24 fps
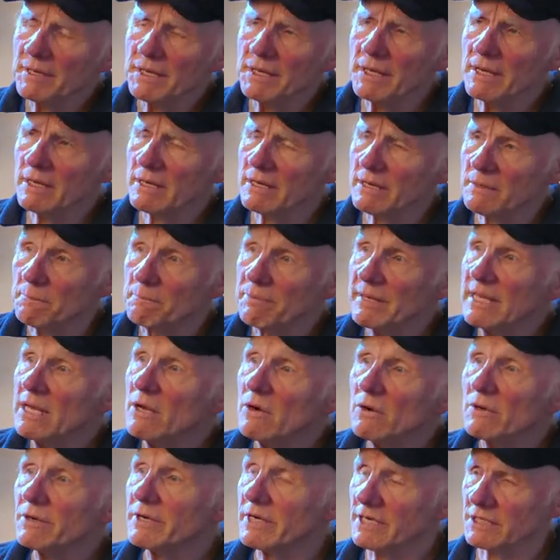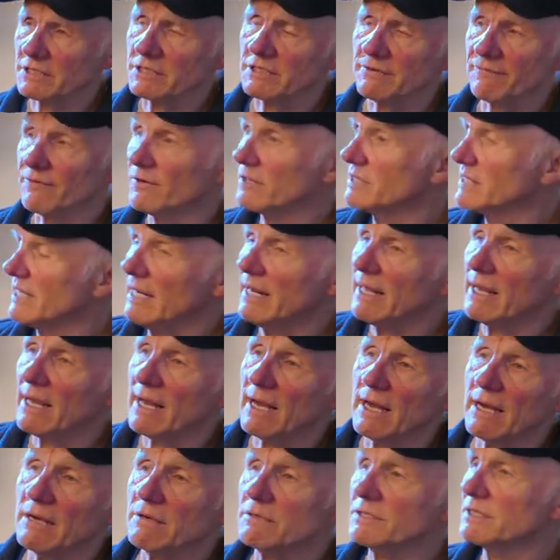nine, be honest. If you're selling a
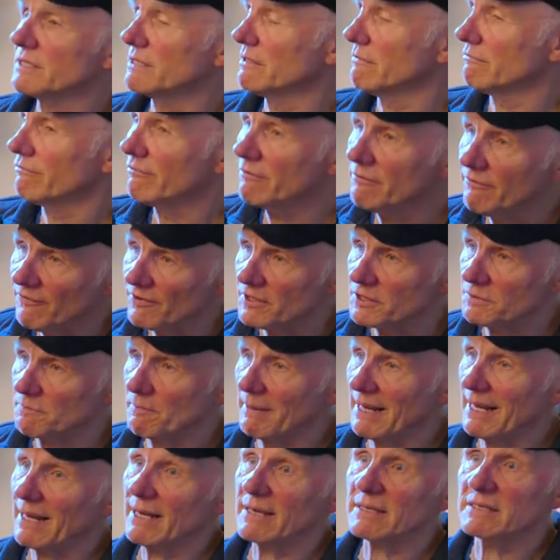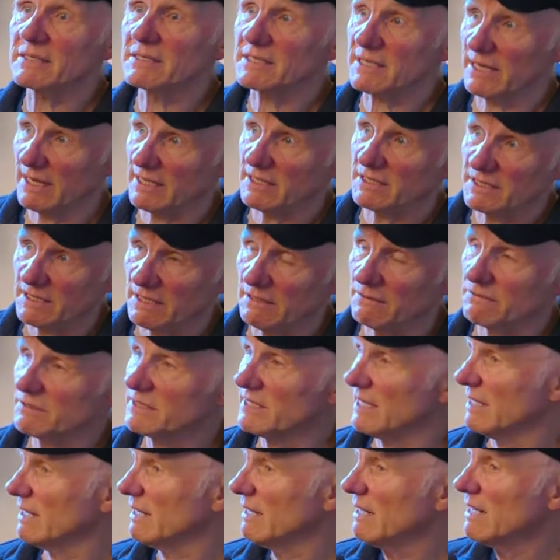house, the roof is bad, say so.
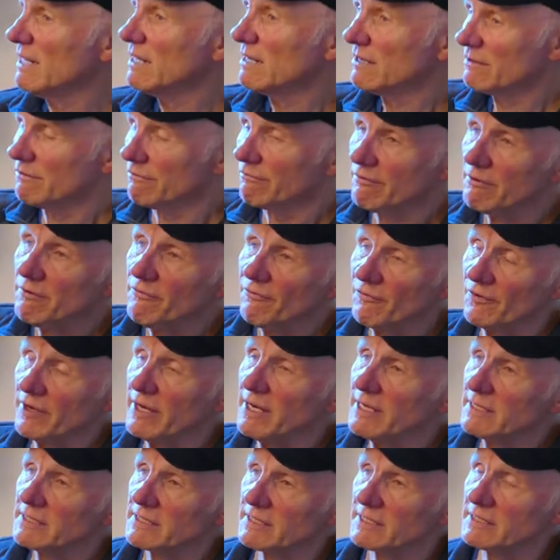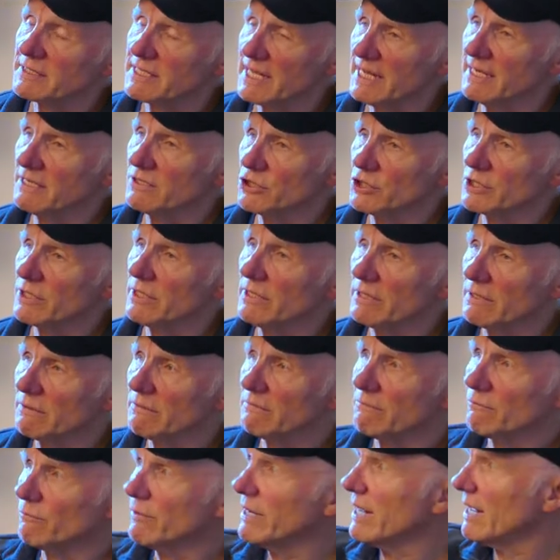Say the roof needs attention
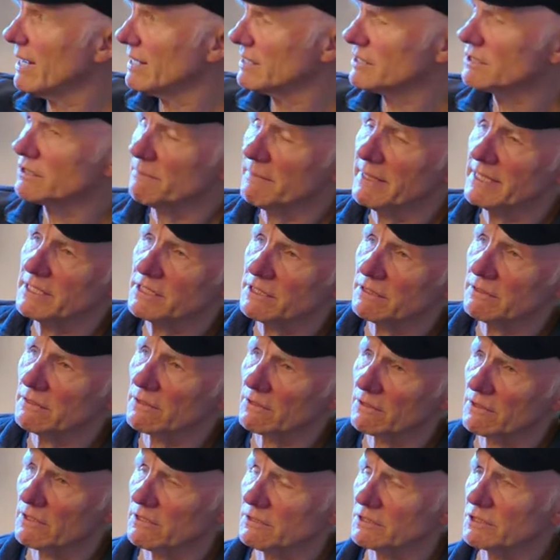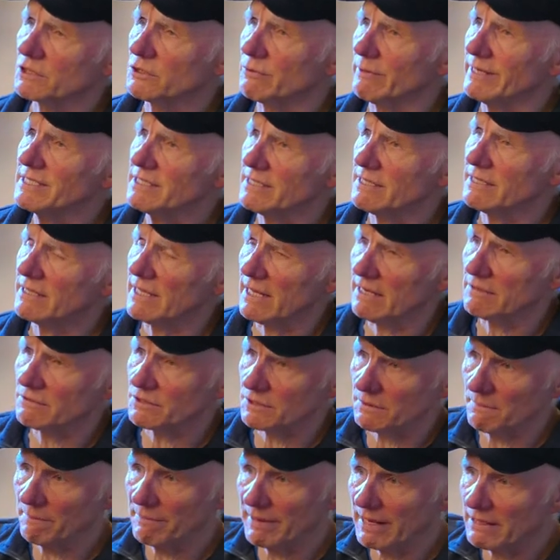and we estimate it will cost
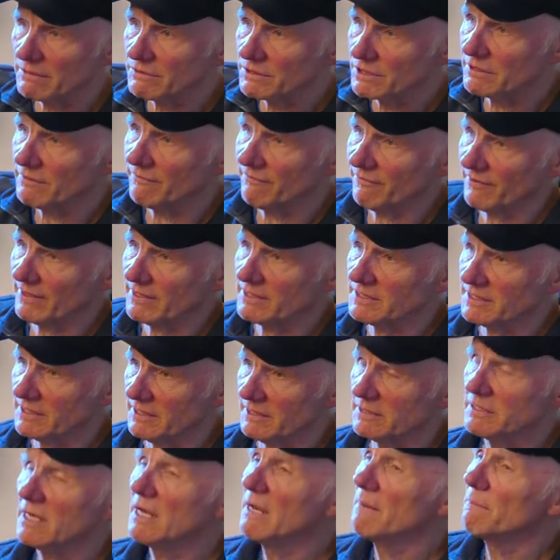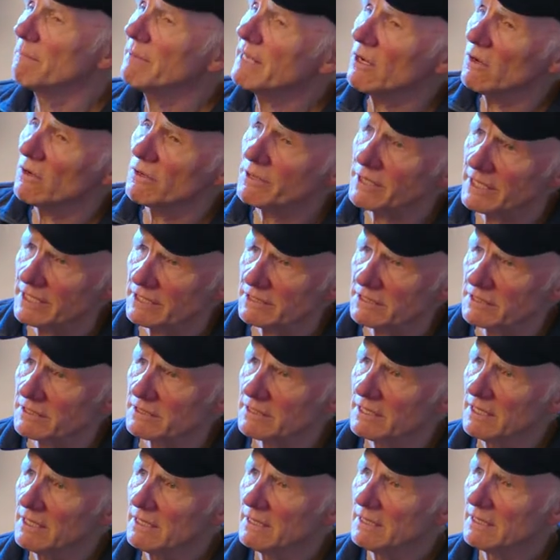£20,000 to fix it. Be honest.
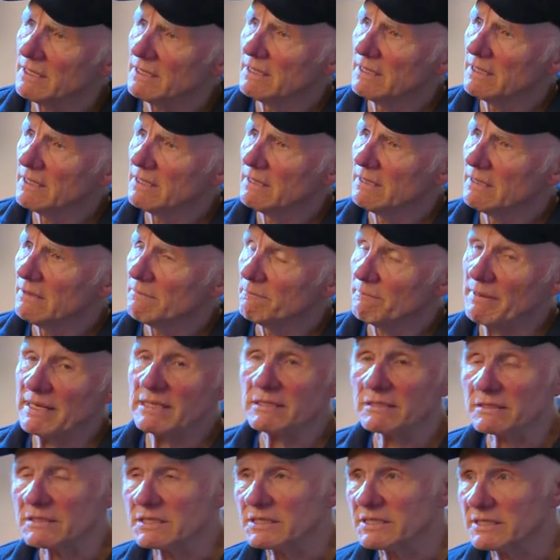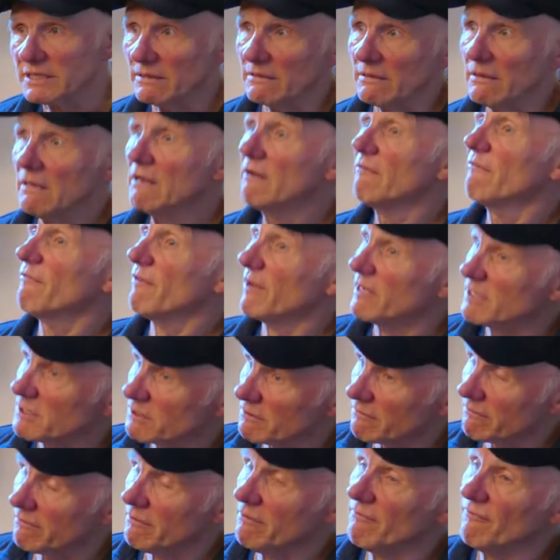Better still, fix the
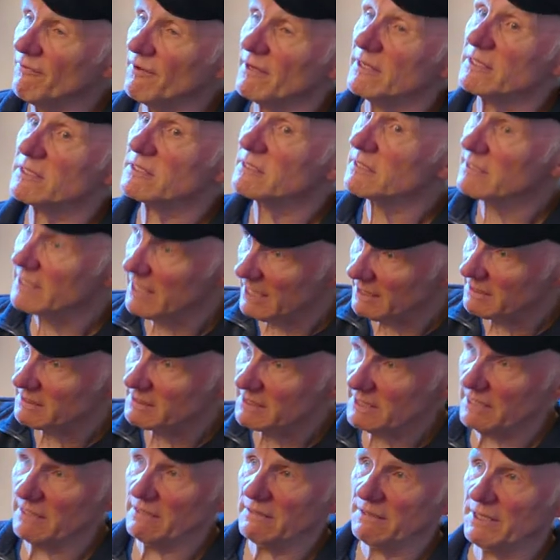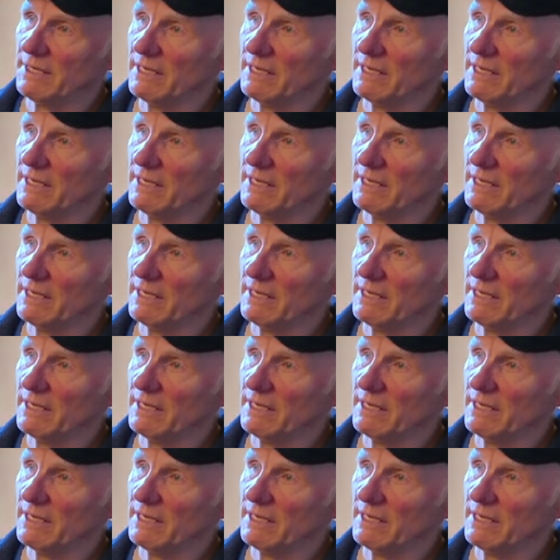roof first, then sell the